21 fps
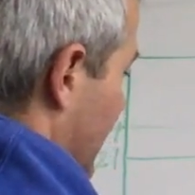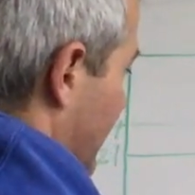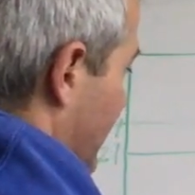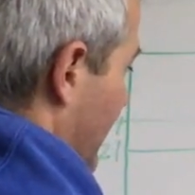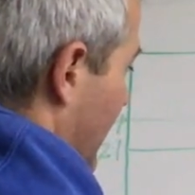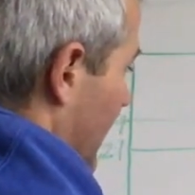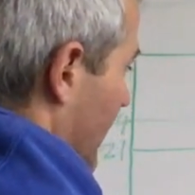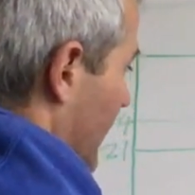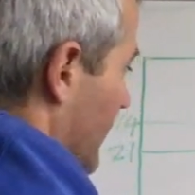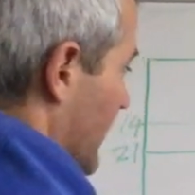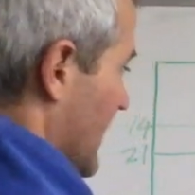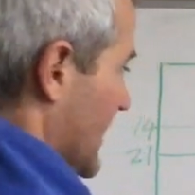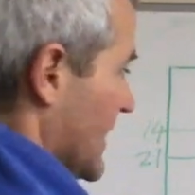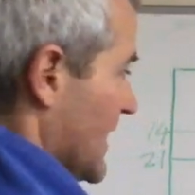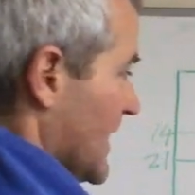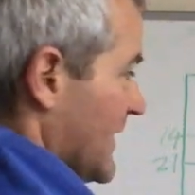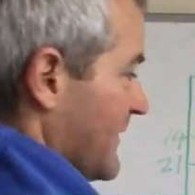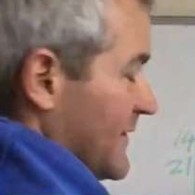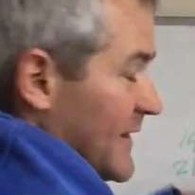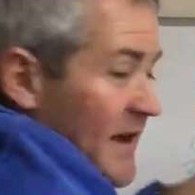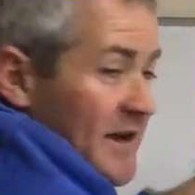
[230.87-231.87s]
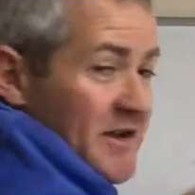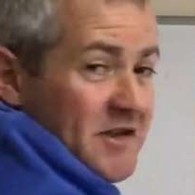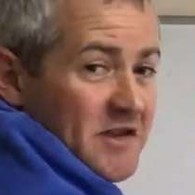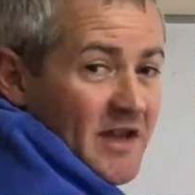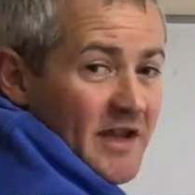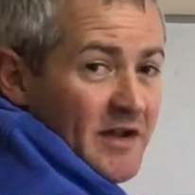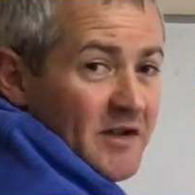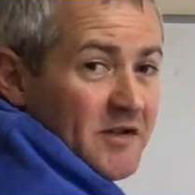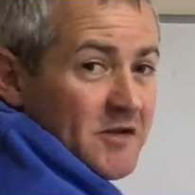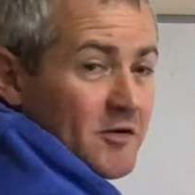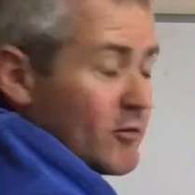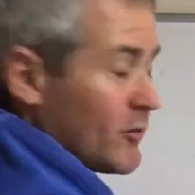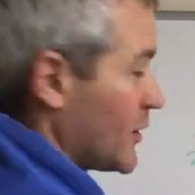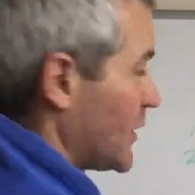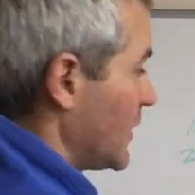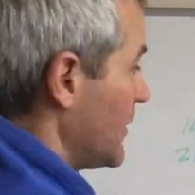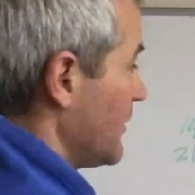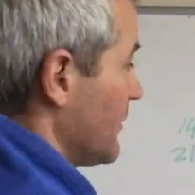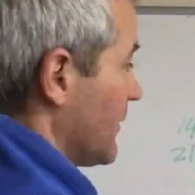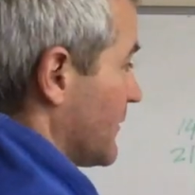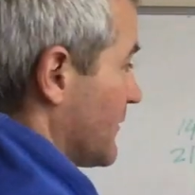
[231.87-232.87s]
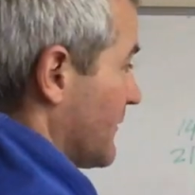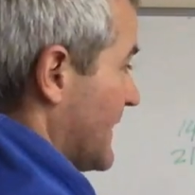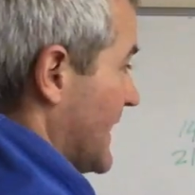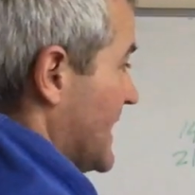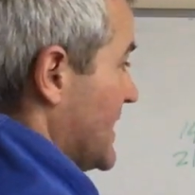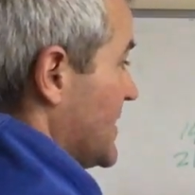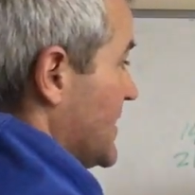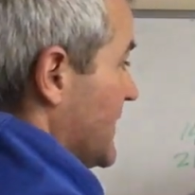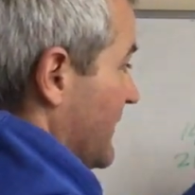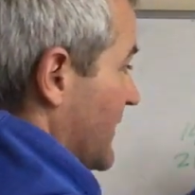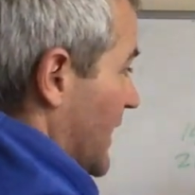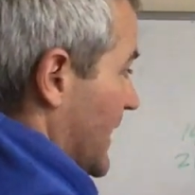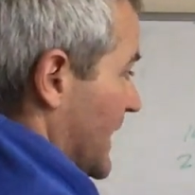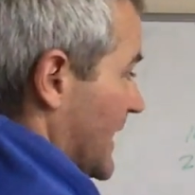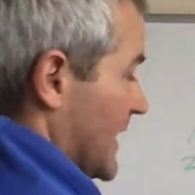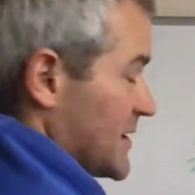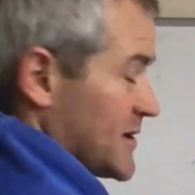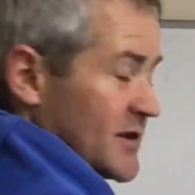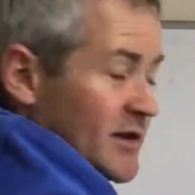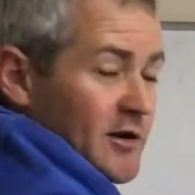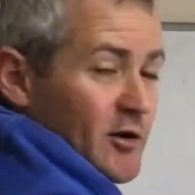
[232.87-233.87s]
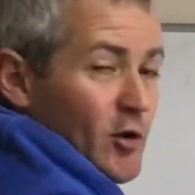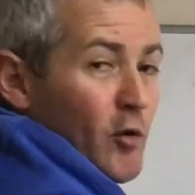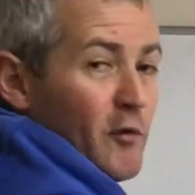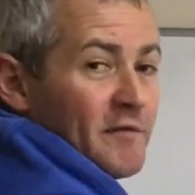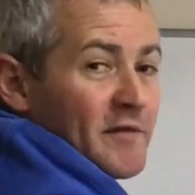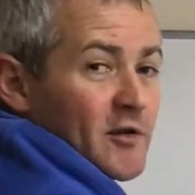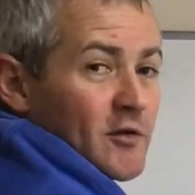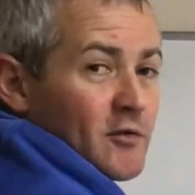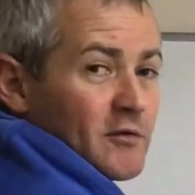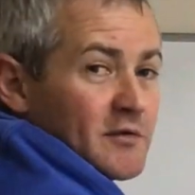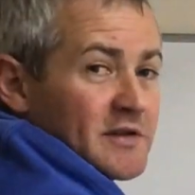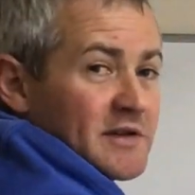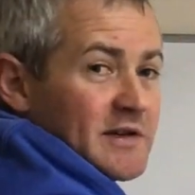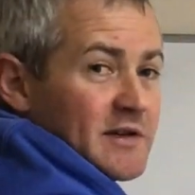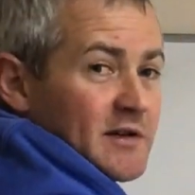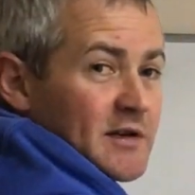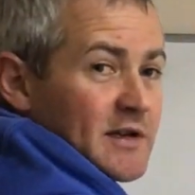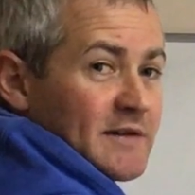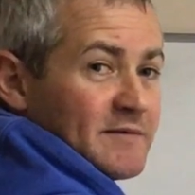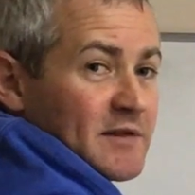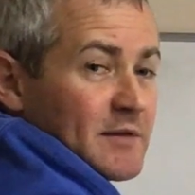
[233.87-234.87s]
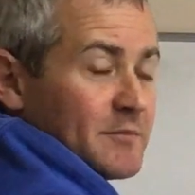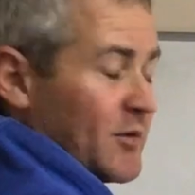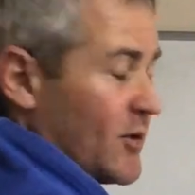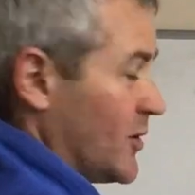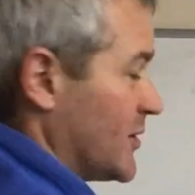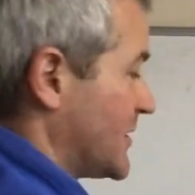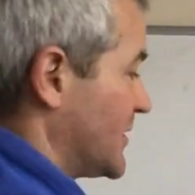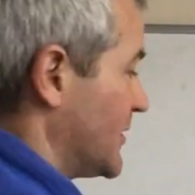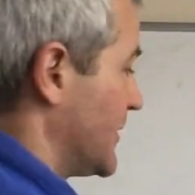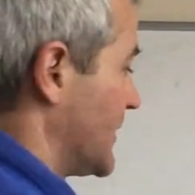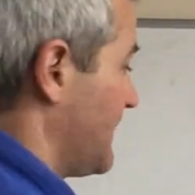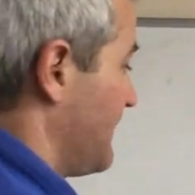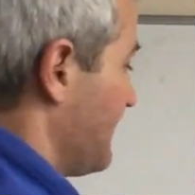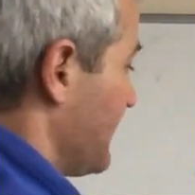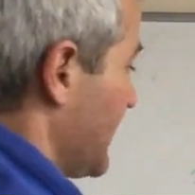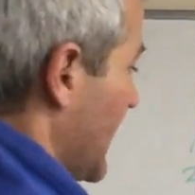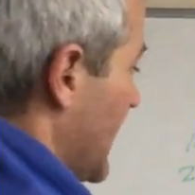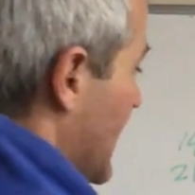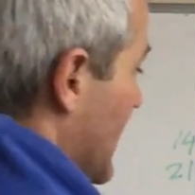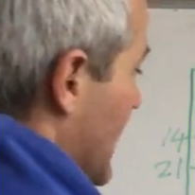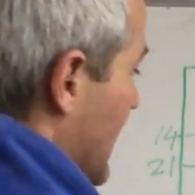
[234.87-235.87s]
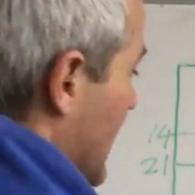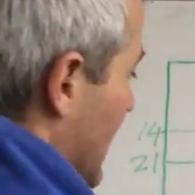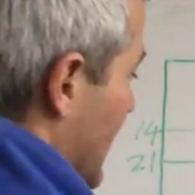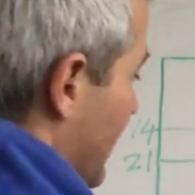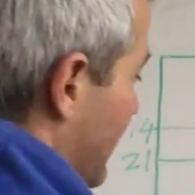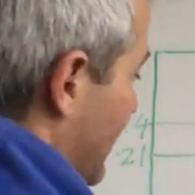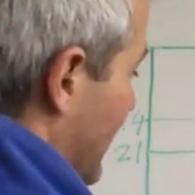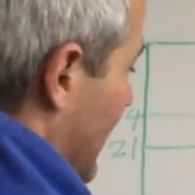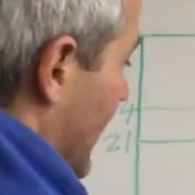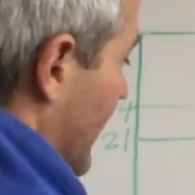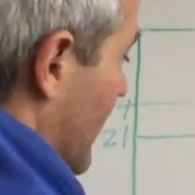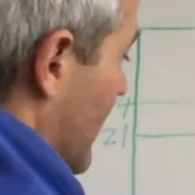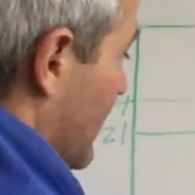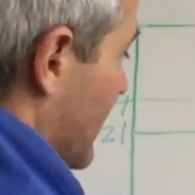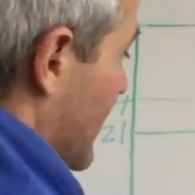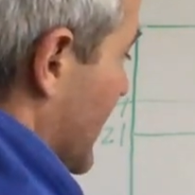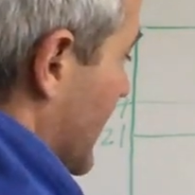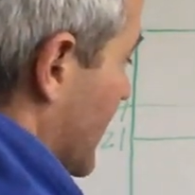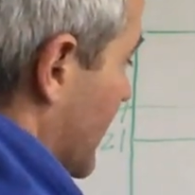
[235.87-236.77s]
follow? If they stay zonal, great, you've got extra overload here, give the ball to them. If they come in